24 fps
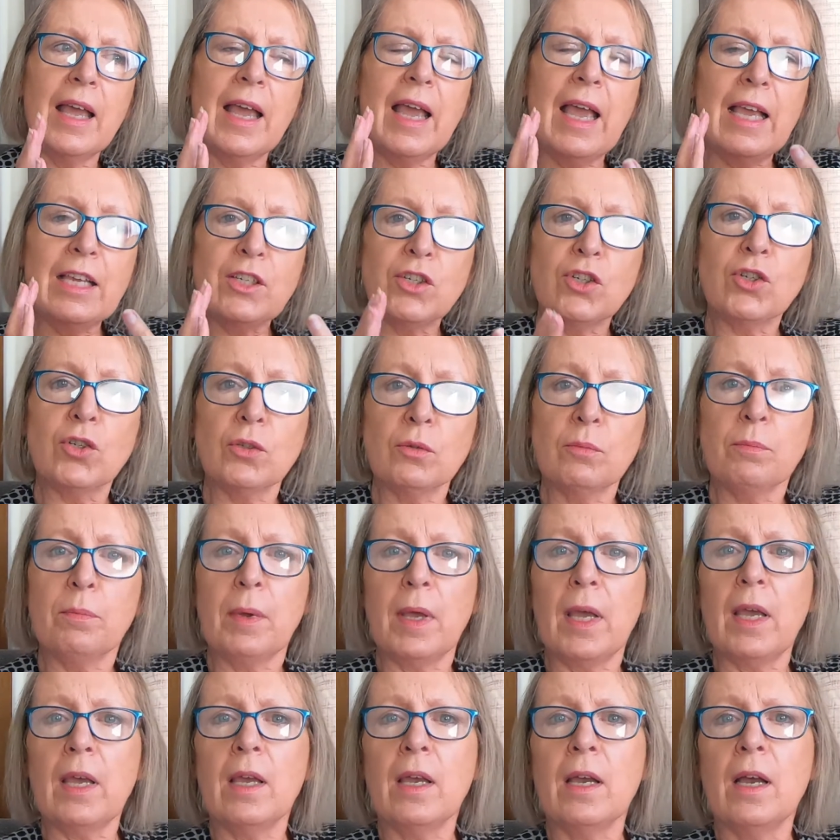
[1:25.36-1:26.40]
it should
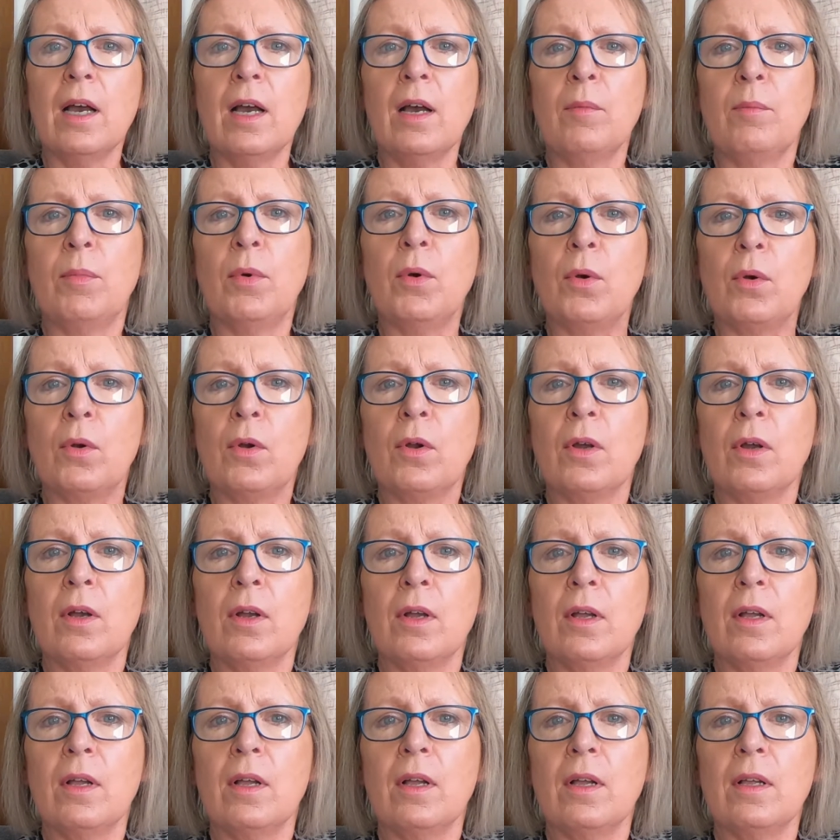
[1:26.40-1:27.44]
be a book
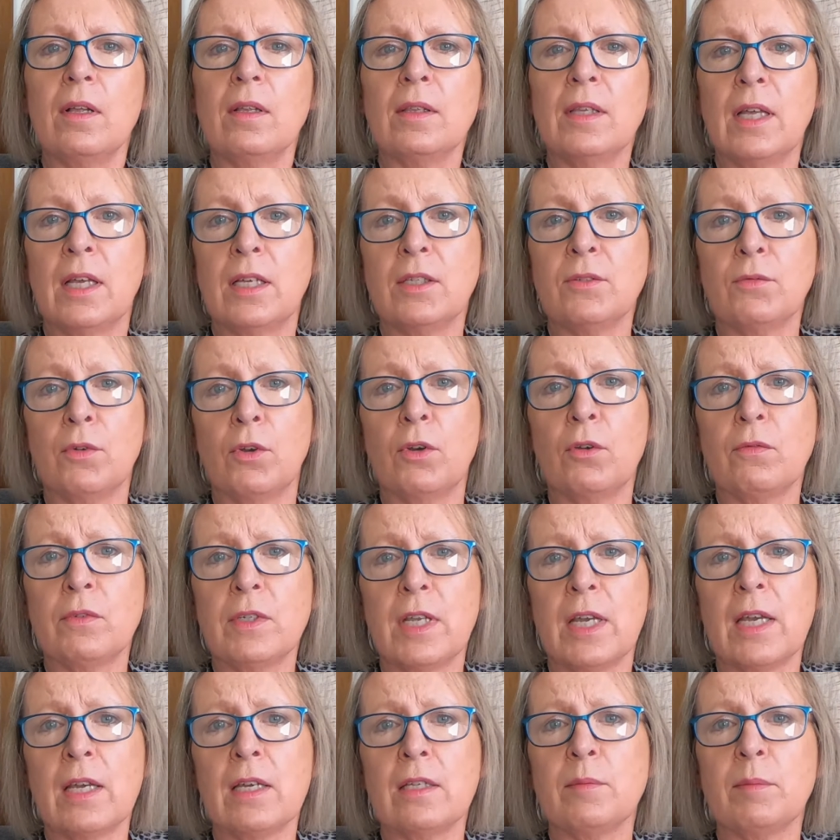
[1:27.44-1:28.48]
that is full of
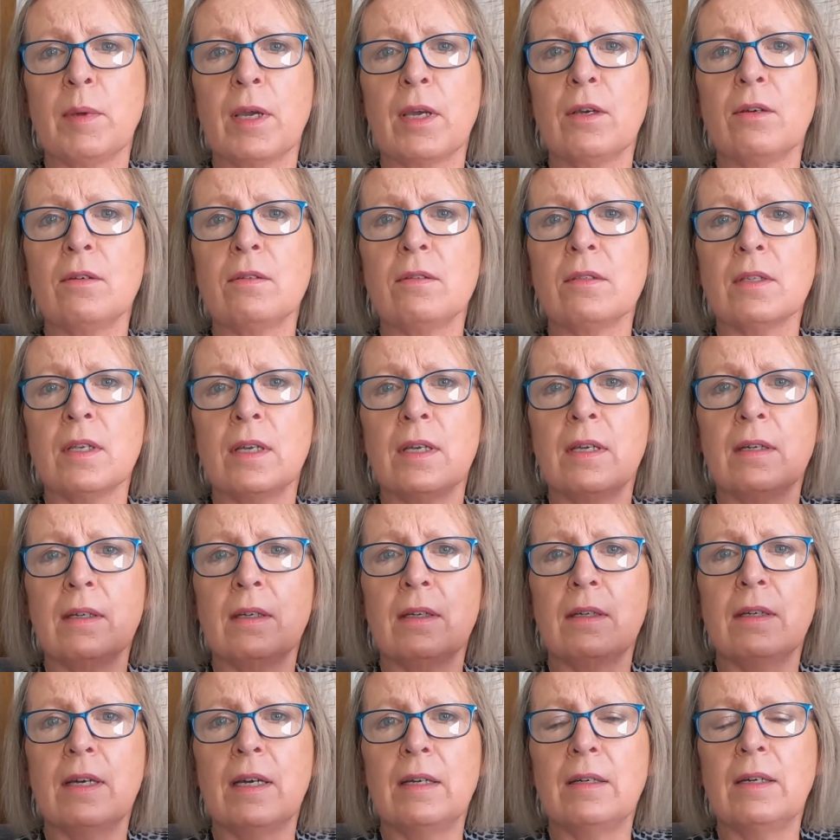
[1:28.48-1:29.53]
tears, because
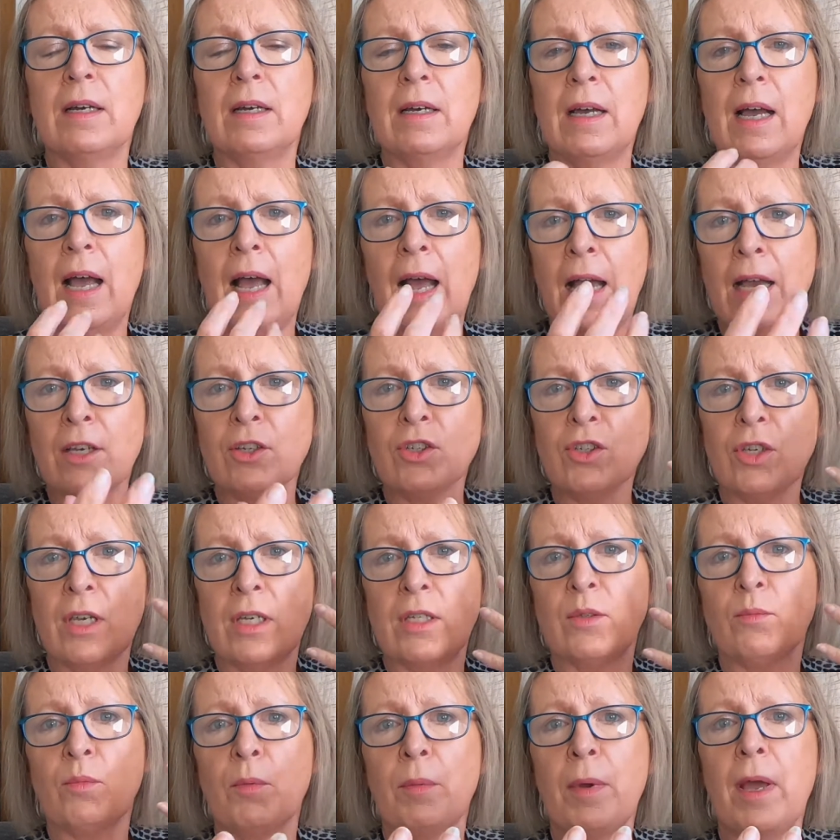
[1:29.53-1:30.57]
Ash
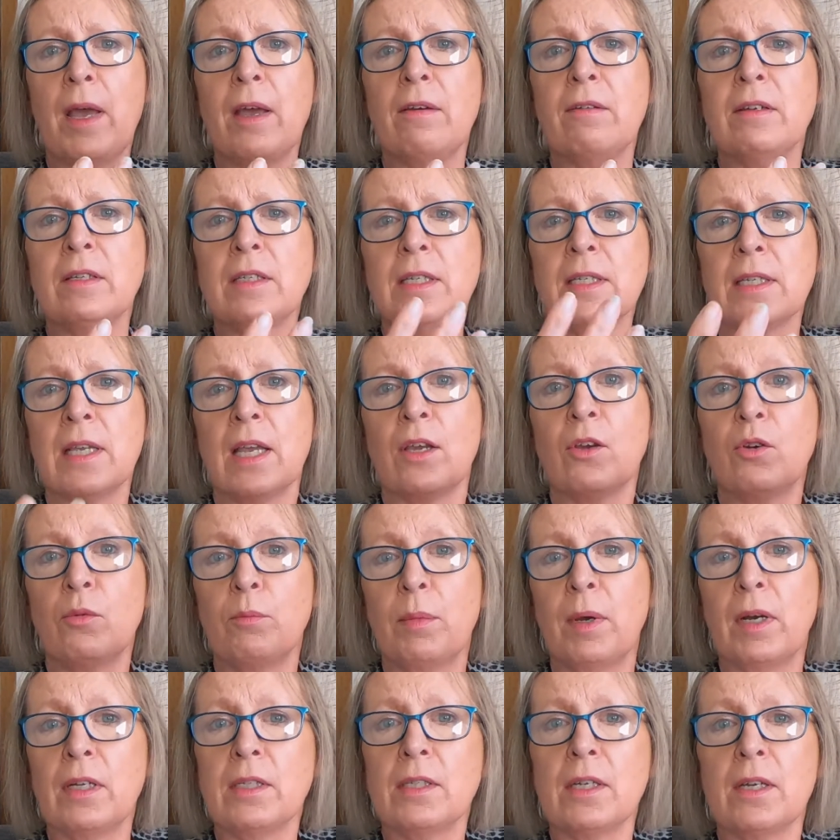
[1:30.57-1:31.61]
is preparing to say
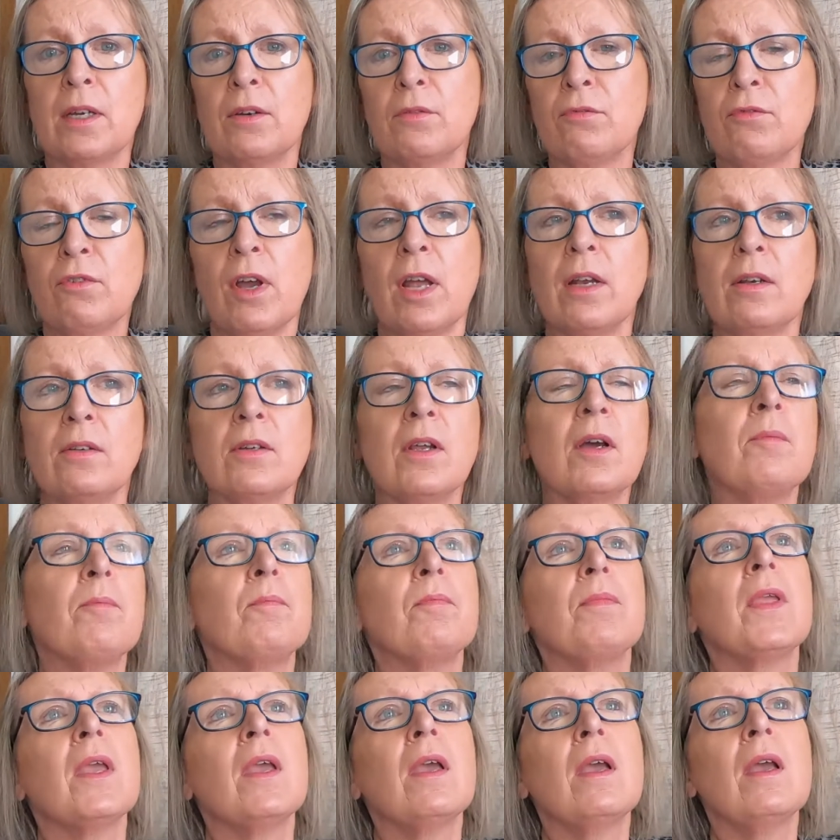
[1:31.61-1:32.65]
goodbye to her friend.
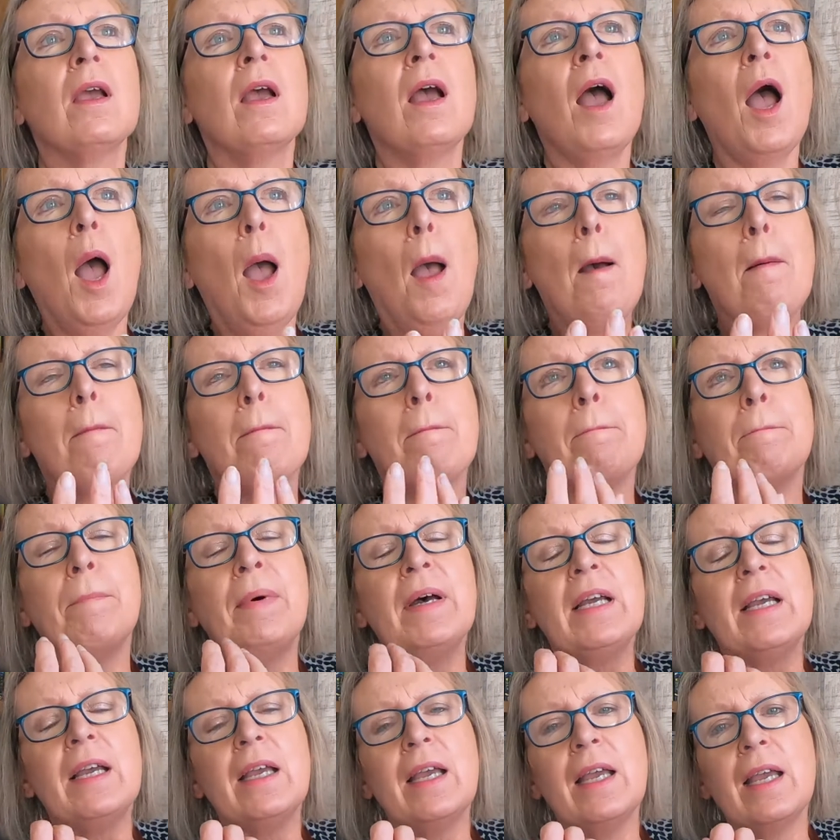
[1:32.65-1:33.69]

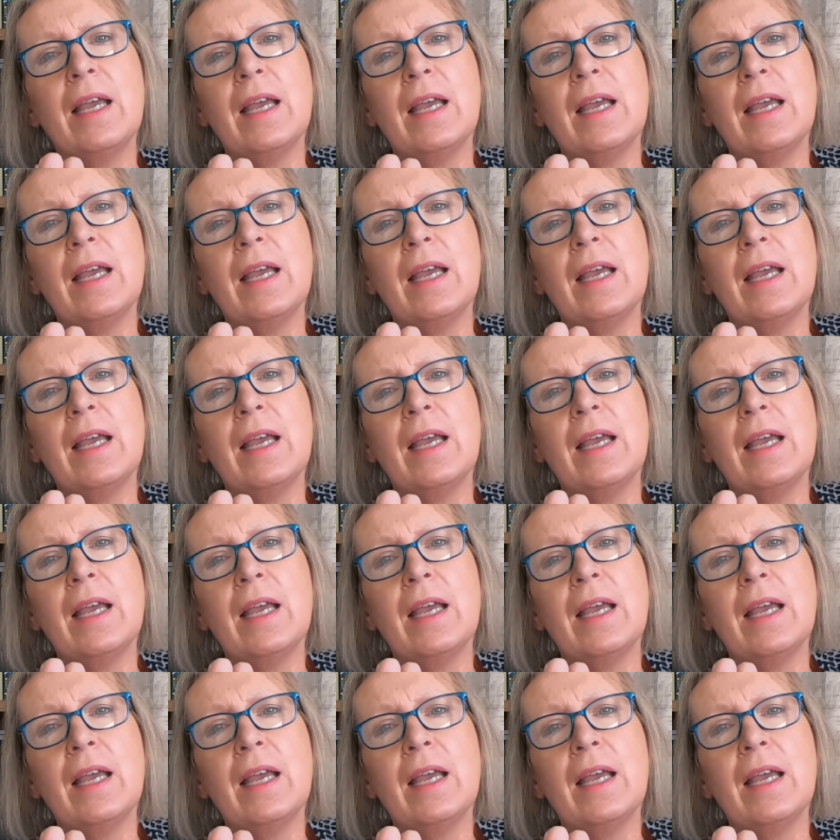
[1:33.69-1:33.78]
But